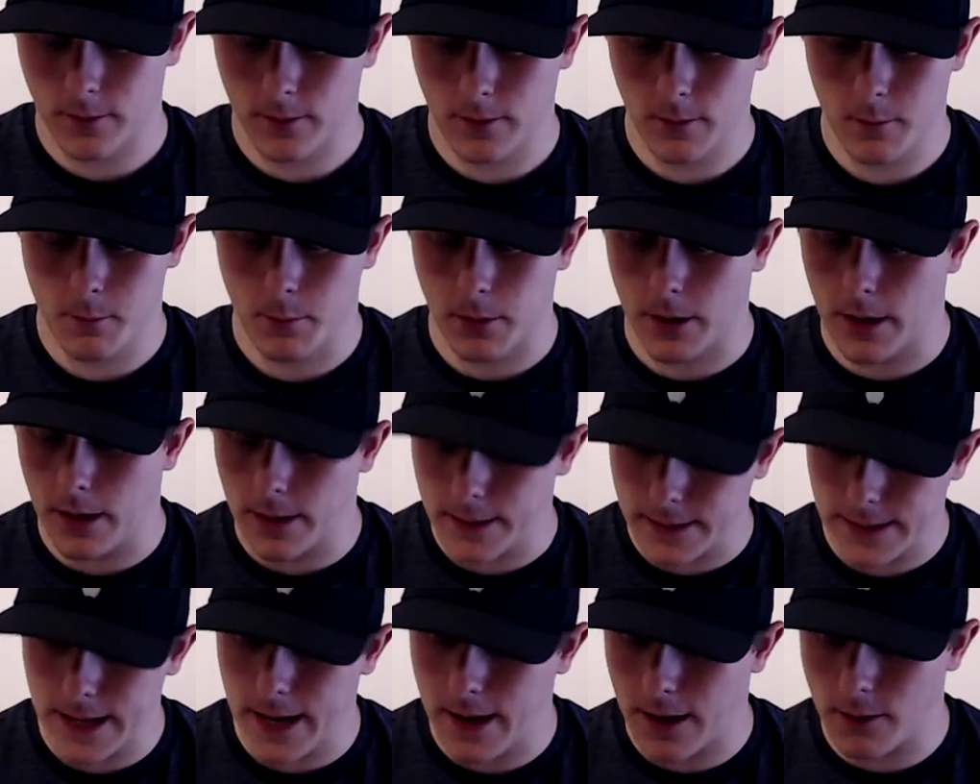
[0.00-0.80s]
But
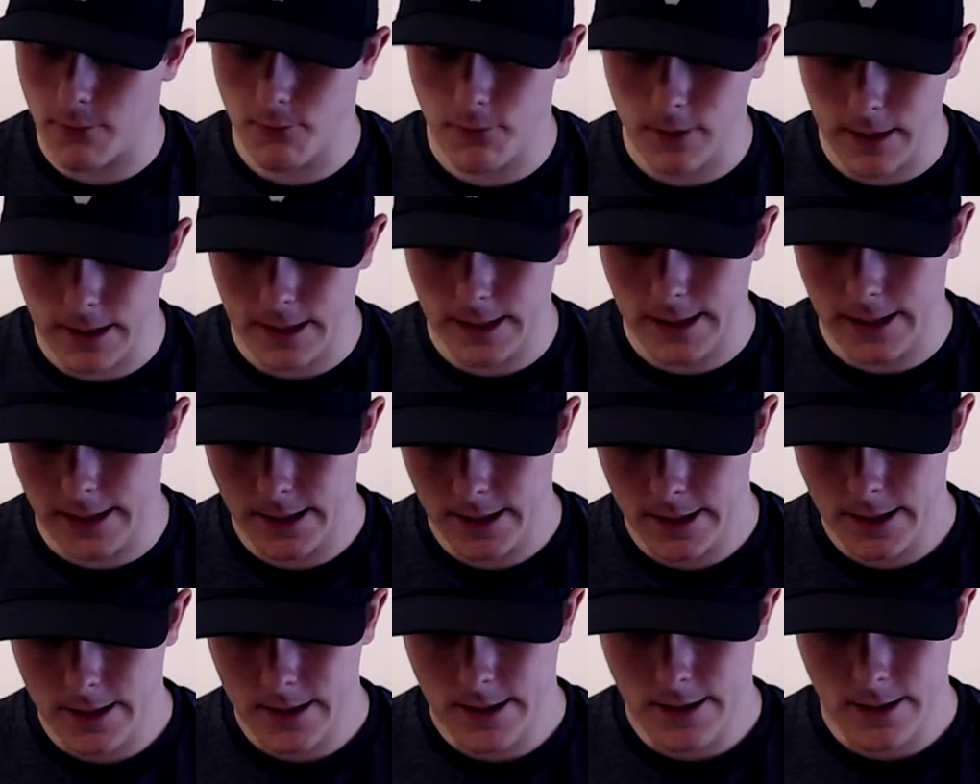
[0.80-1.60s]
yeah, I really,
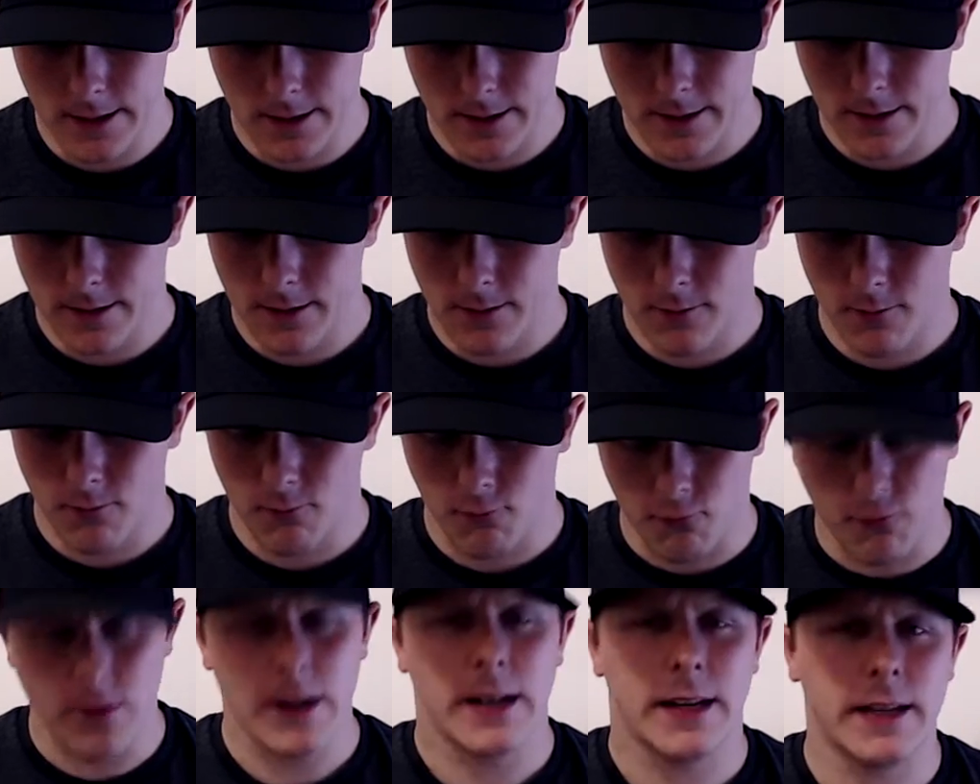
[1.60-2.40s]

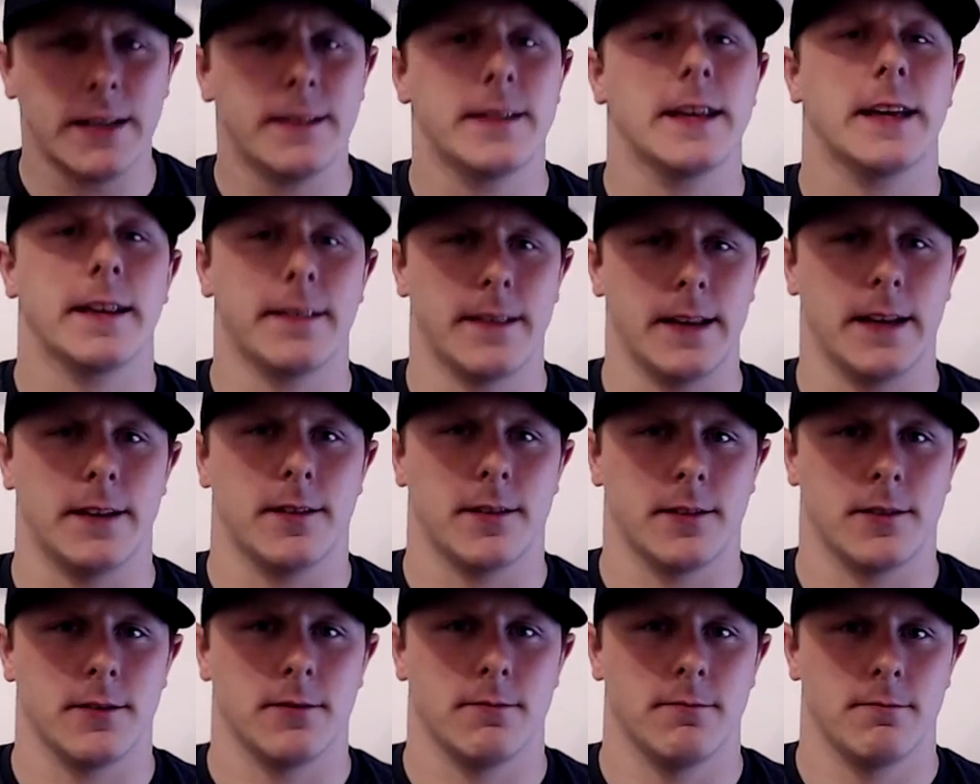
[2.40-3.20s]
really dig this.